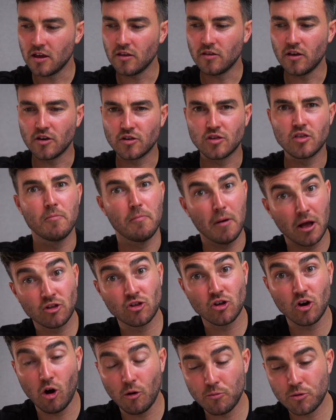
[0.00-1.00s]
as the
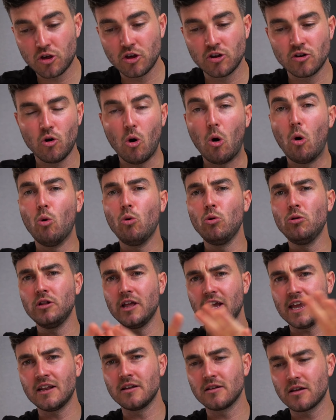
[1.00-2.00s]
budget option, all
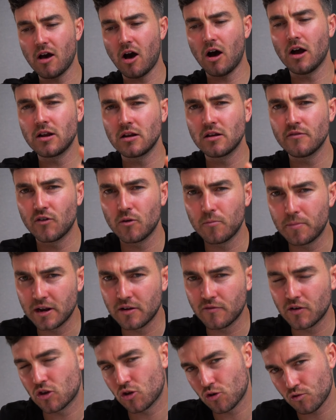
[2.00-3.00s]
in kind of a bit of
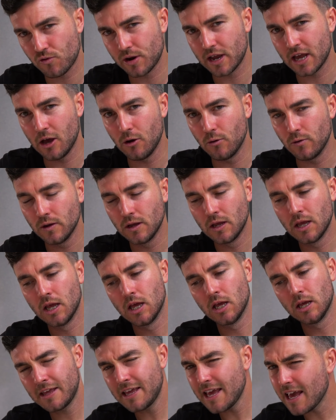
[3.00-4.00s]
a trio?
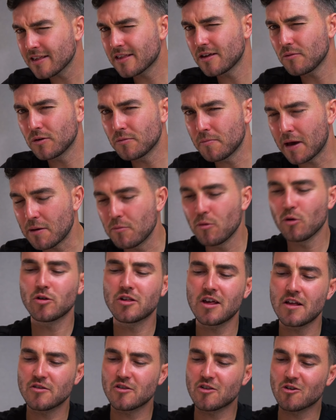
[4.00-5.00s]
Yes, it would make more
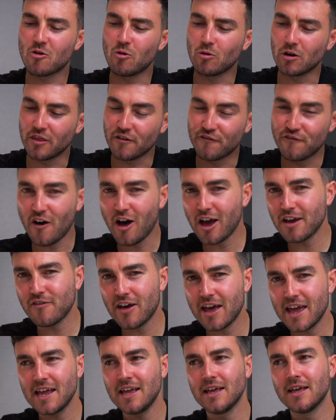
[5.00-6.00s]
sense to call it the
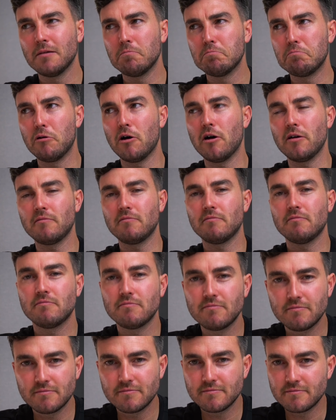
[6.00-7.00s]
5A, but
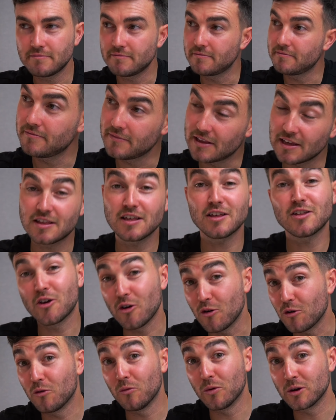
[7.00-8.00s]
this is
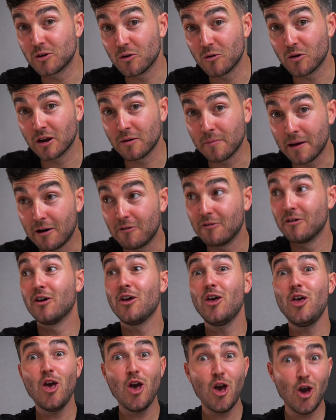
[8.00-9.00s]
Google we're talking about.
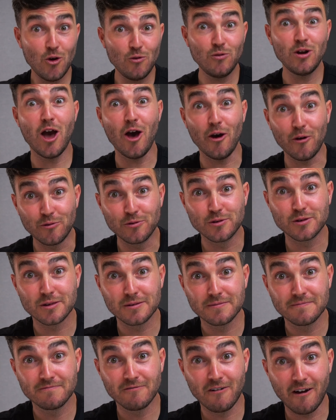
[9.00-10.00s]
Who knows,
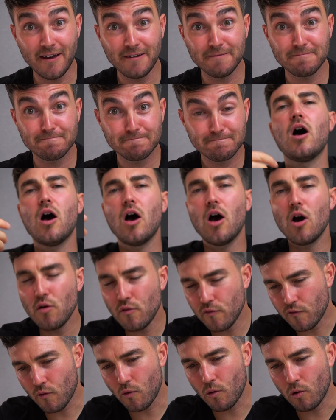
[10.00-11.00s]
right?
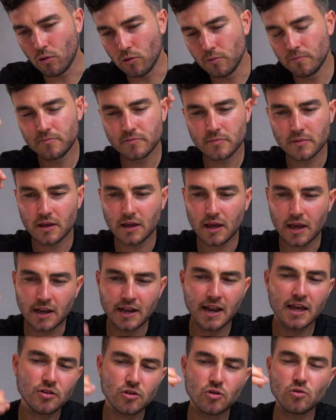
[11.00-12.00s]
Overall,
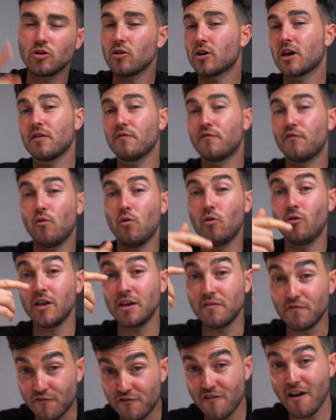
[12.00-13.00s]
unless you're looking for the
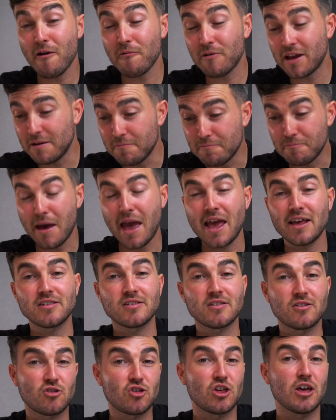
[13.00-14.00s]
very
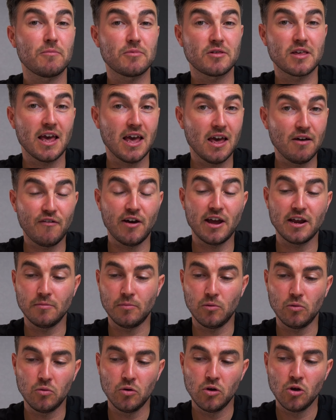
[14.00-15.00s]
best chipset
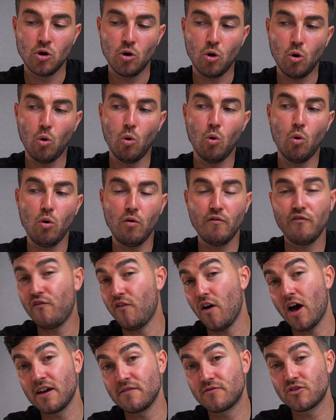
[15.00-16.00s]
available, or
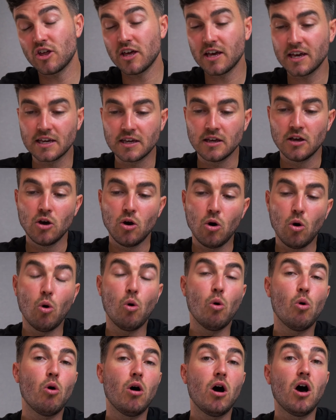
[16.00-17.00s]
5G,
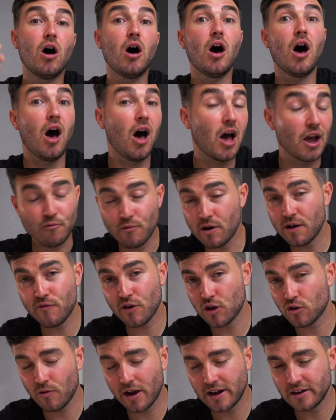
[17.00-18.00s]
or a high
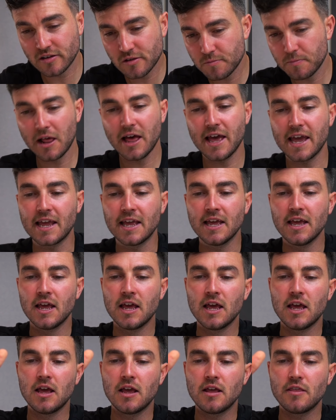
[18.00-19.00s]
refresh rate display,
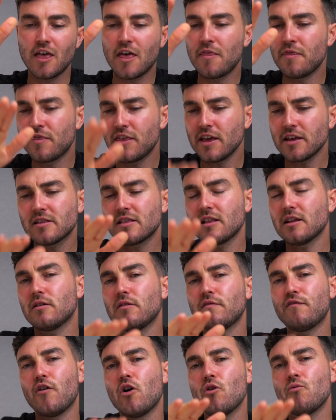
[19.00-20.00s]
then this little
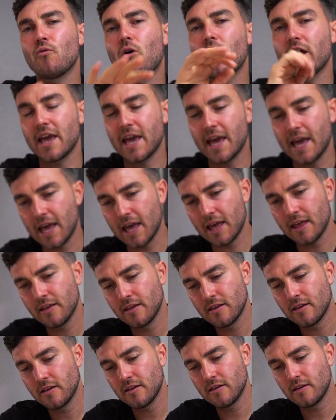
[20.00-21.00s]
phone right here
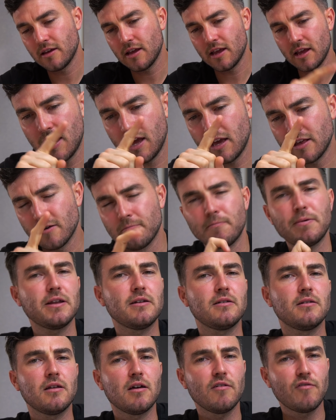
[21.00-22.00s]
is a
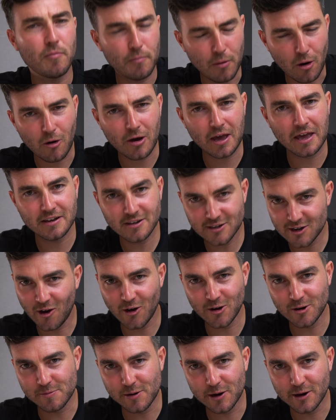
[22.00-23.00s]
bit of a pocket
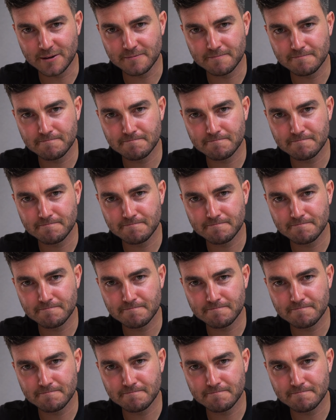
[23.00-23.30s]
dynamite.